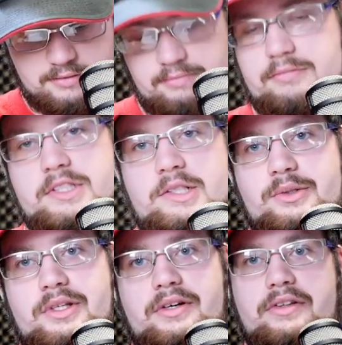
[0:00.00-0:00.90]

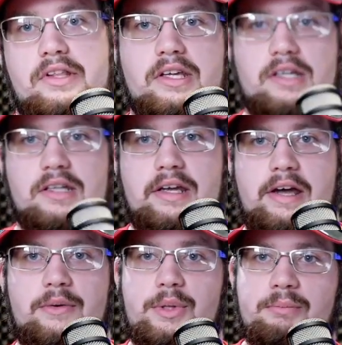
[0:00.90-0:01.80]
So they're the
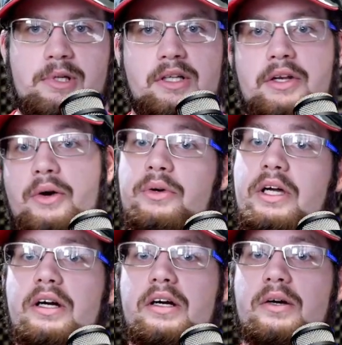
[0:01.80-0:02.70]
out in the middle of
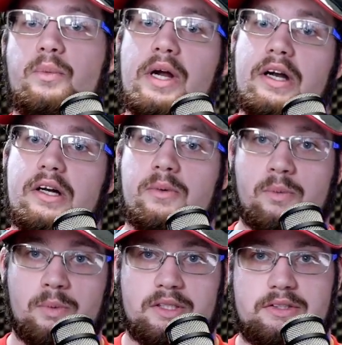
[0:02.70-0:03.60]
nowhere
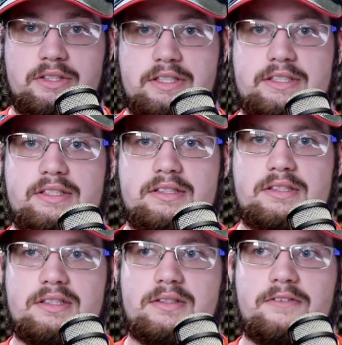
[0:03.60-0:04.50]
wilderness
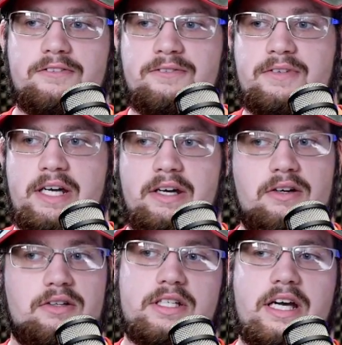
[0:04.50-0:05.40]

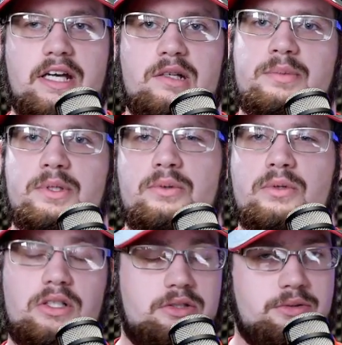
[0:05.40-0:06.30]
fighter type who
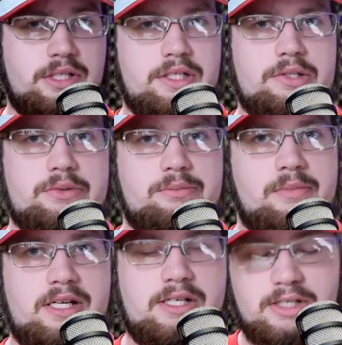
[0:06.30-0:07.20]
also can use
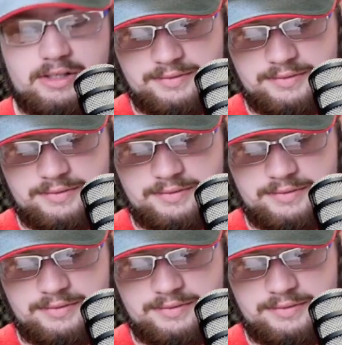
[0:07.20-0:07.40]
magic.